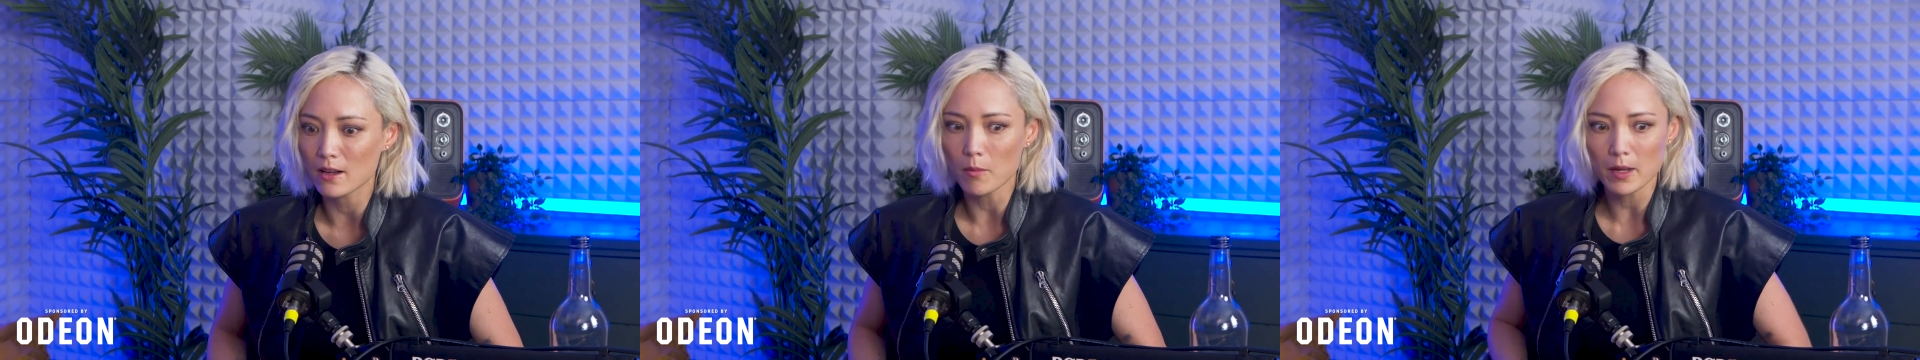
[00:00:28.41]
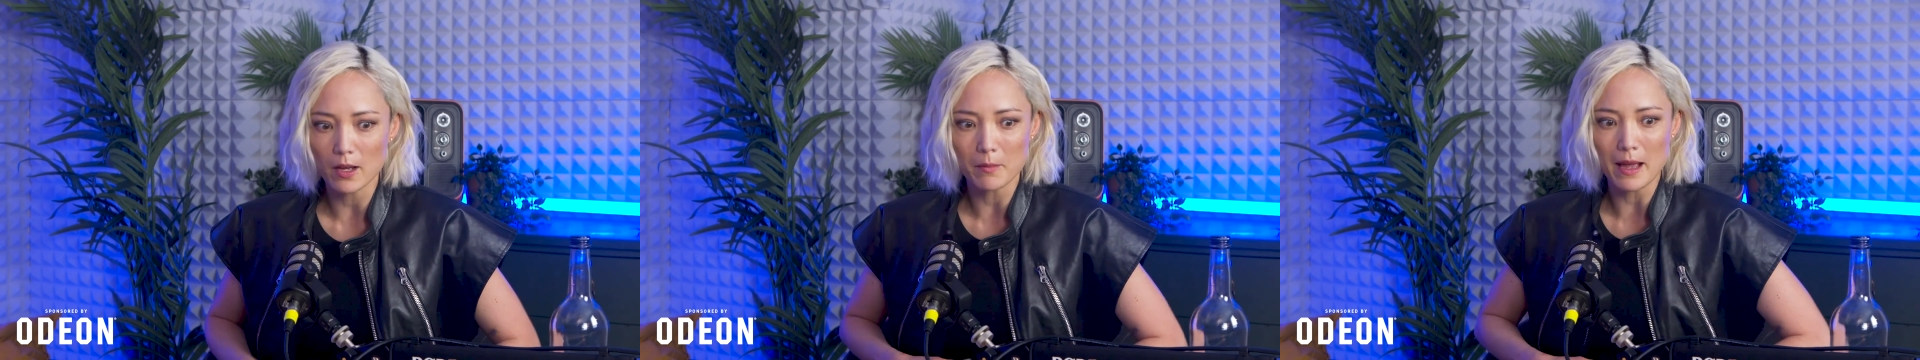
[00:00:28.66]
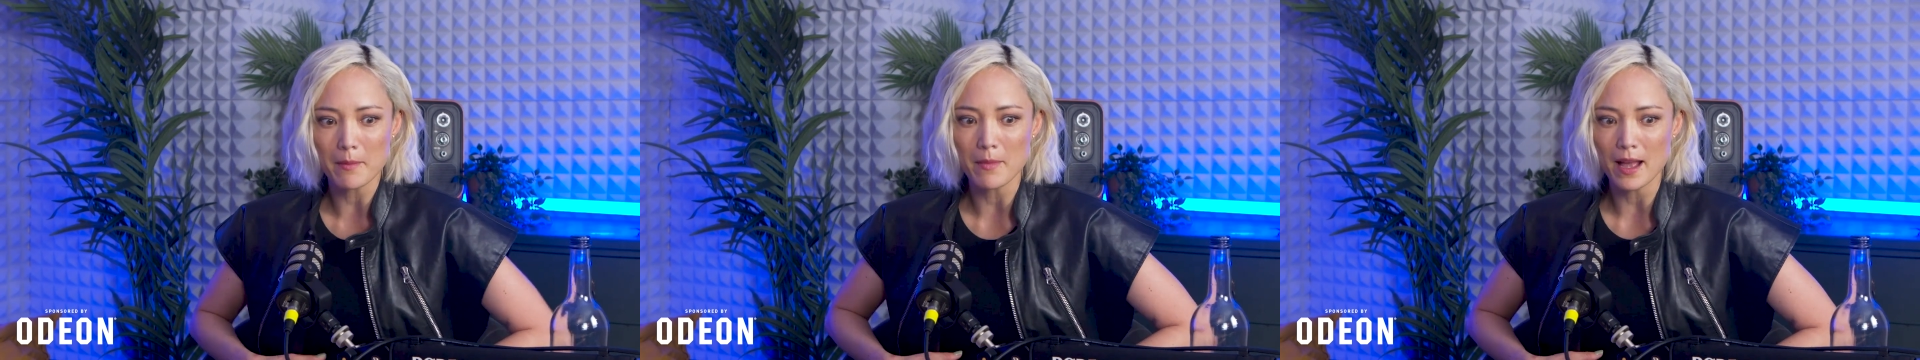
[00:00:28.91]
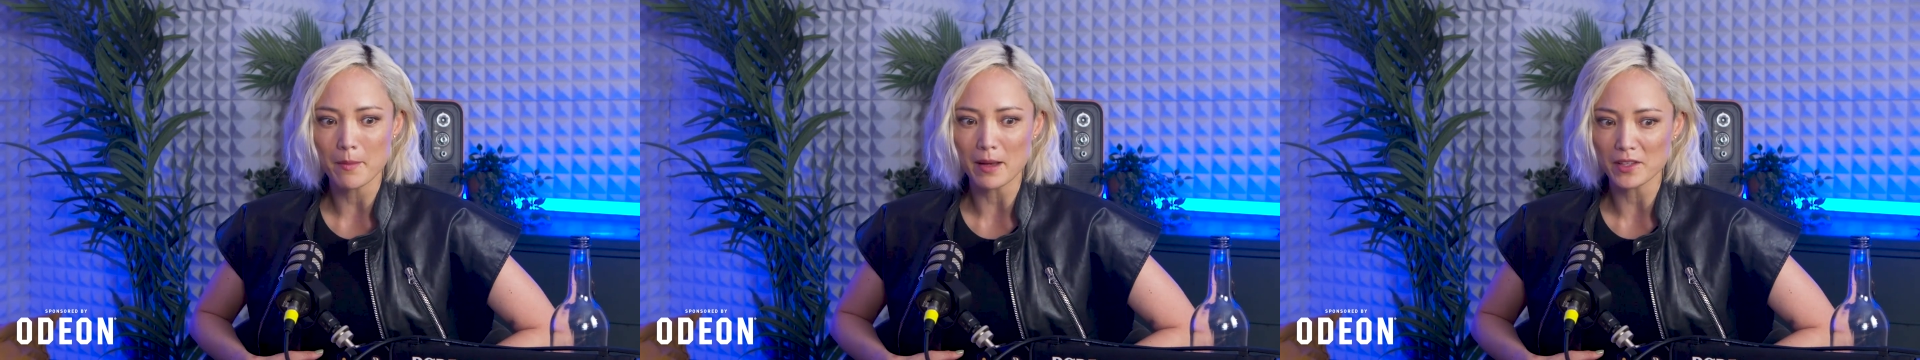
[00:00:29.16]
Oh my God,
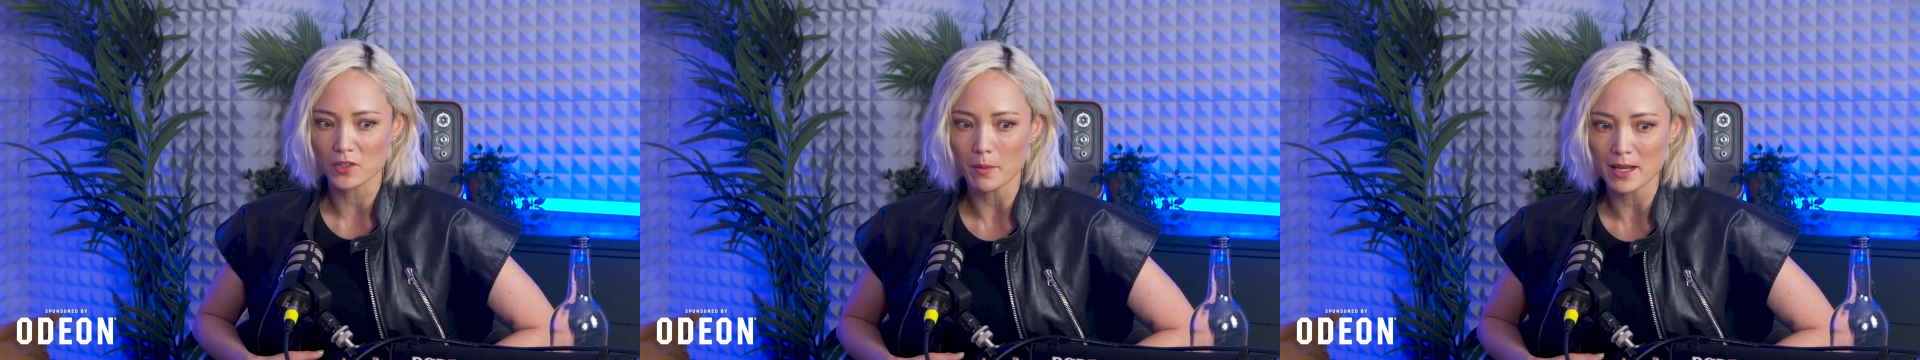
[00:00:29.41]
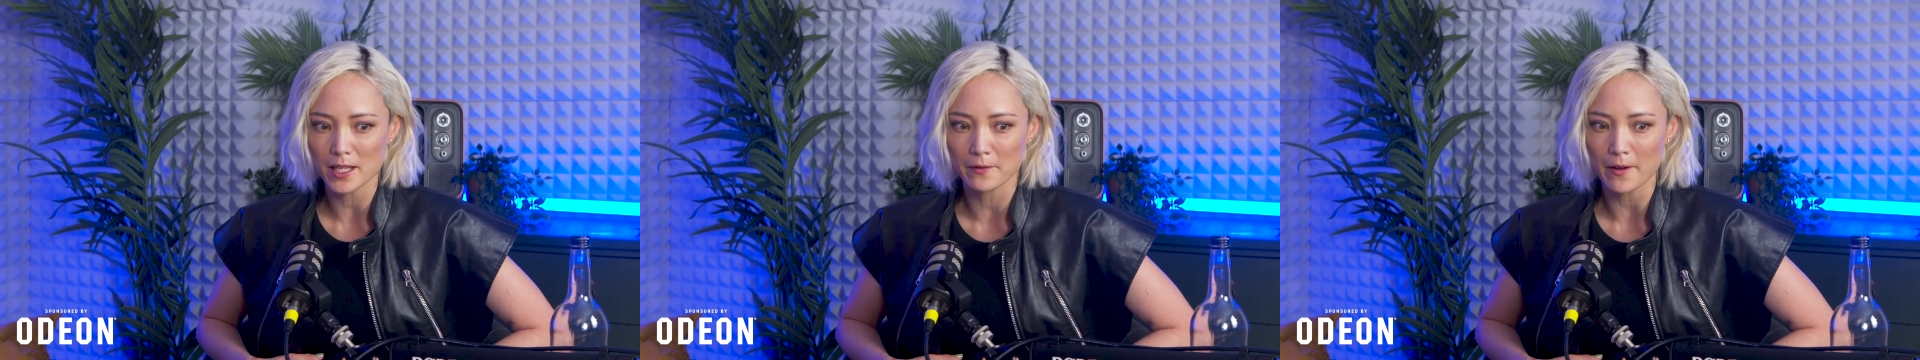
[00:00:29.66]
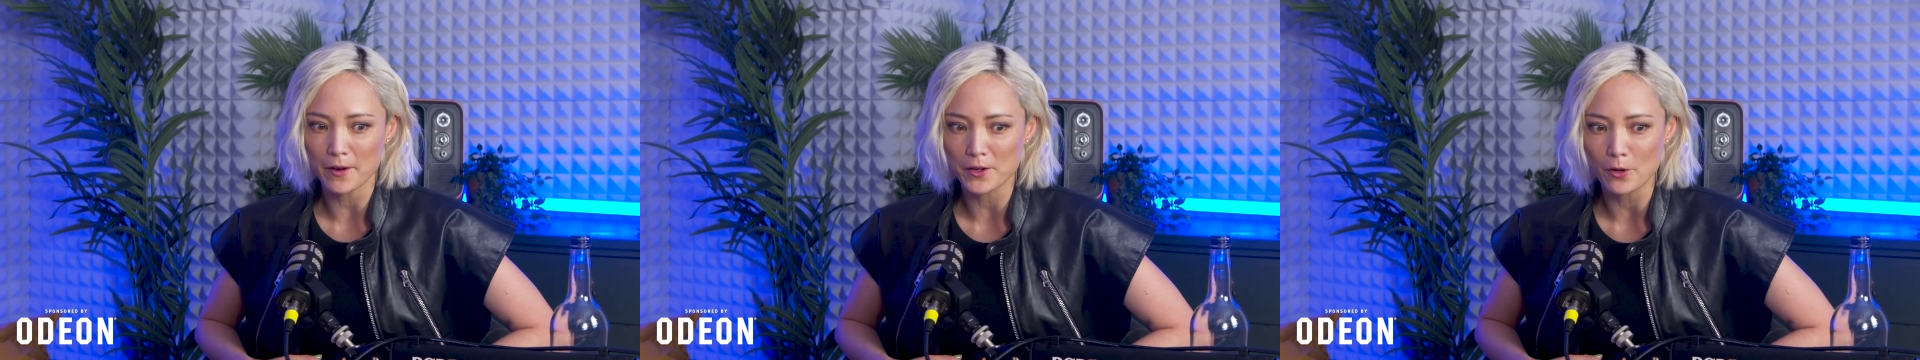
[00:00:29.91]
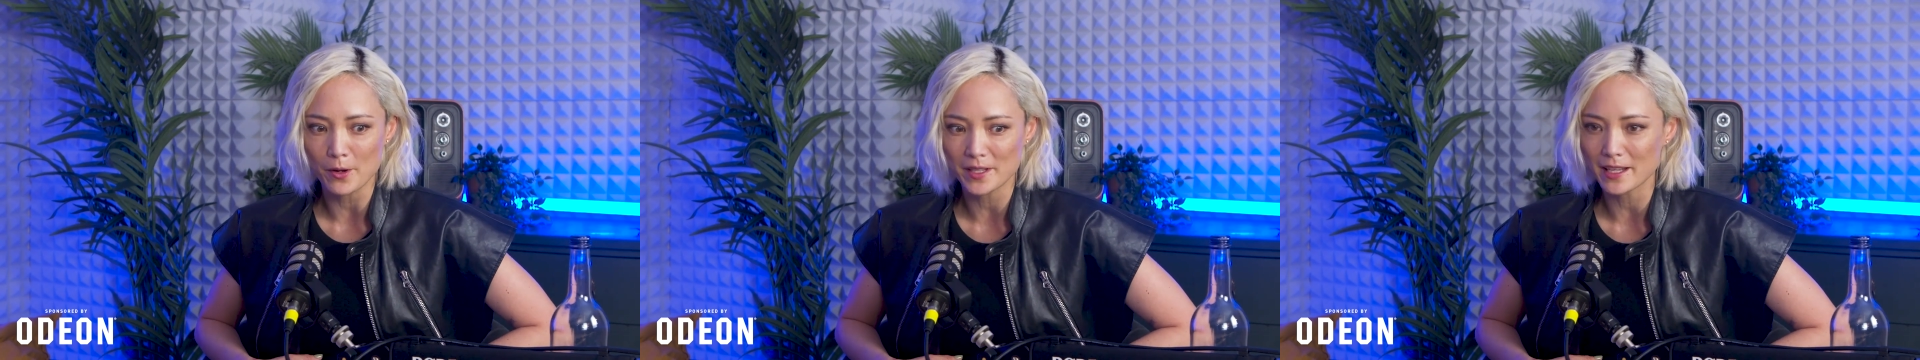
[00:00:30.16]
my stomach is very
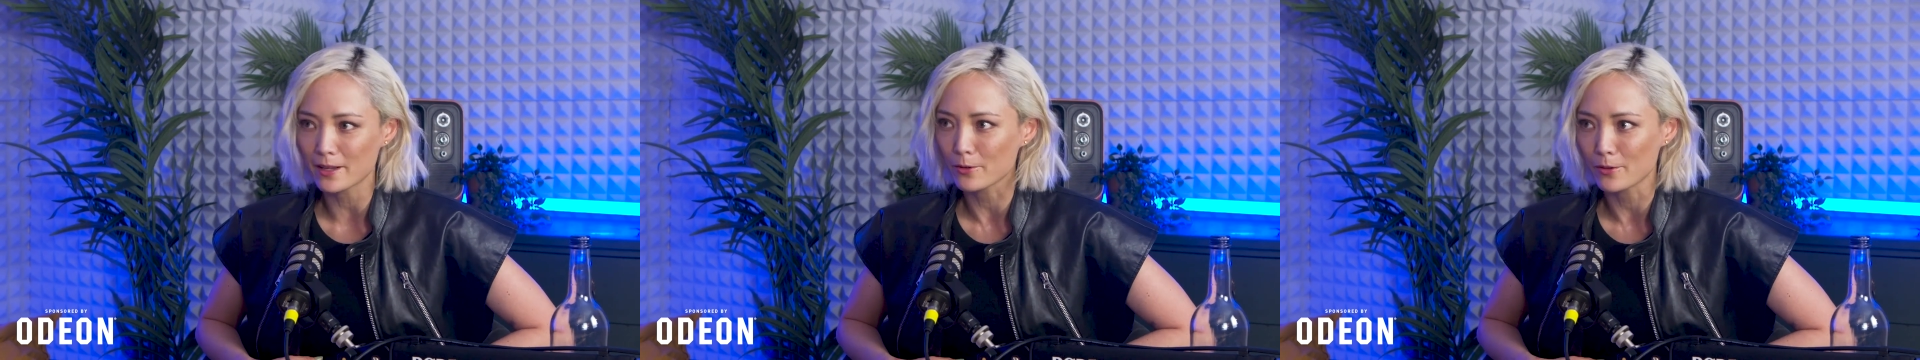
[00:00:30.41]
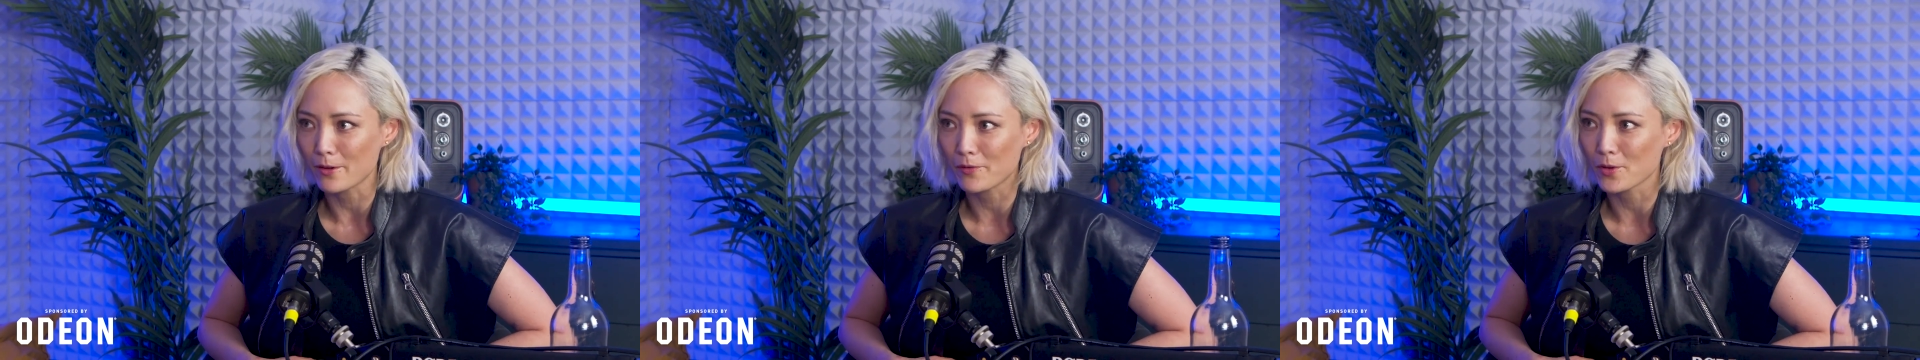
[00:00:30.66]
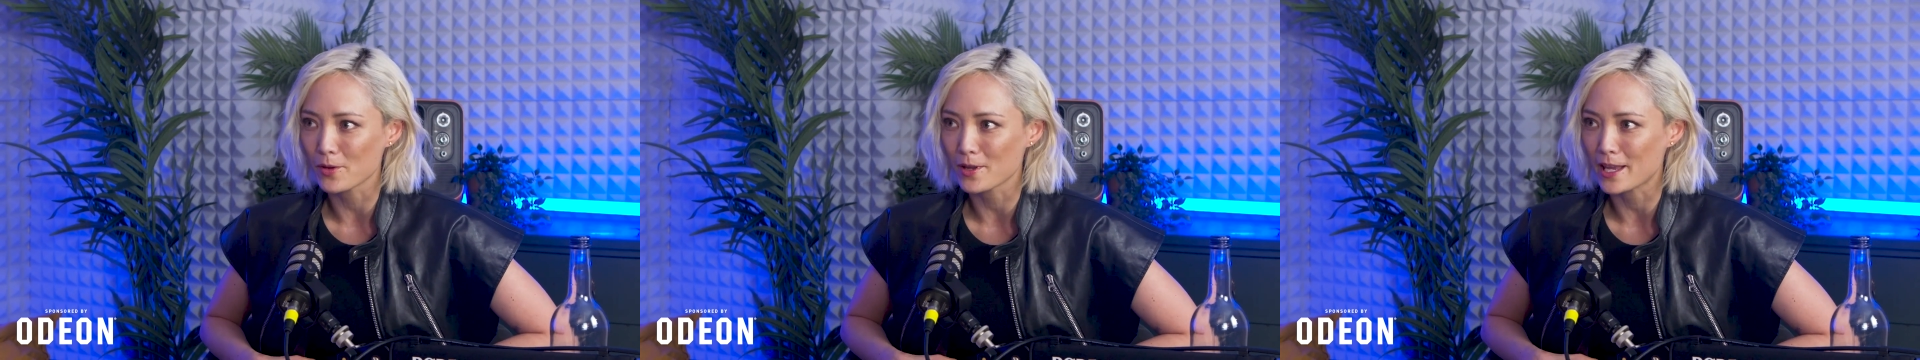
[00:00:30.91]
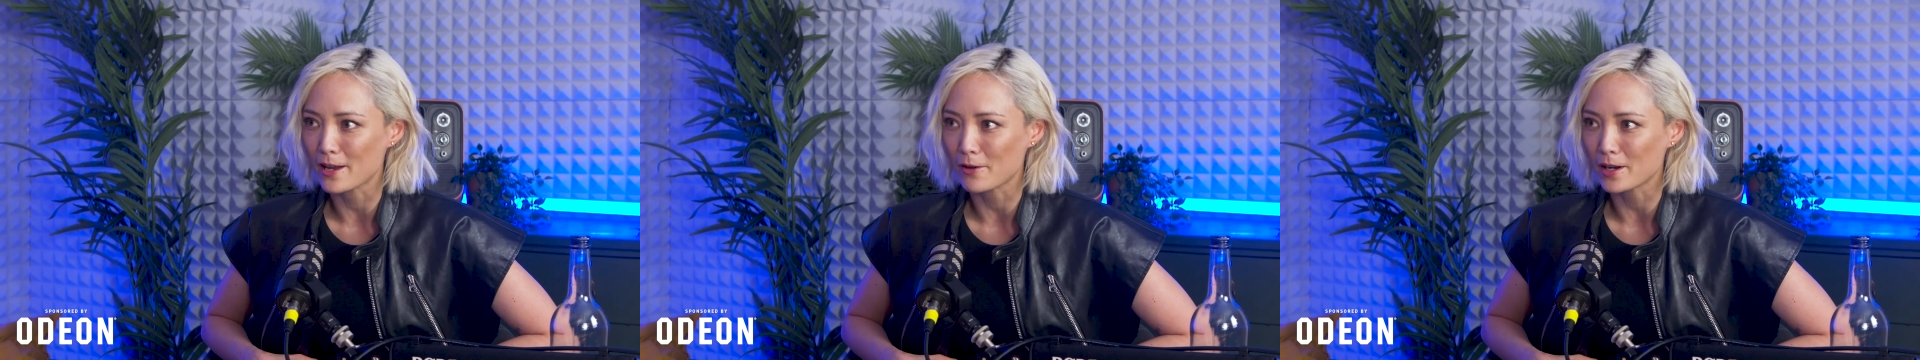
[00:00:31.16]
noisy. I don't know if you
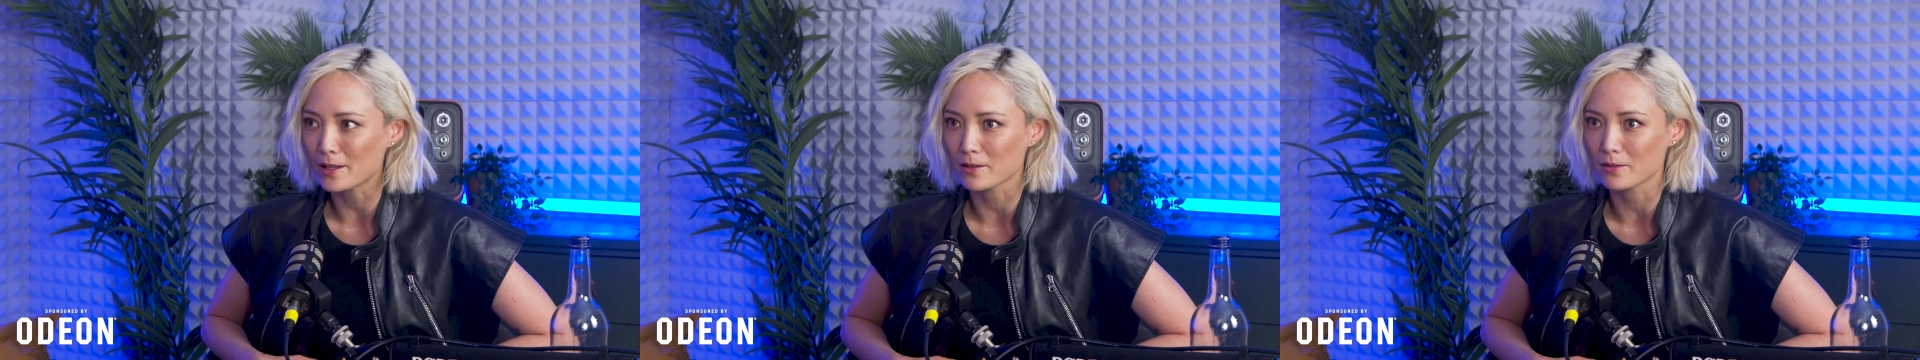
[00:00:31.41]
hear it.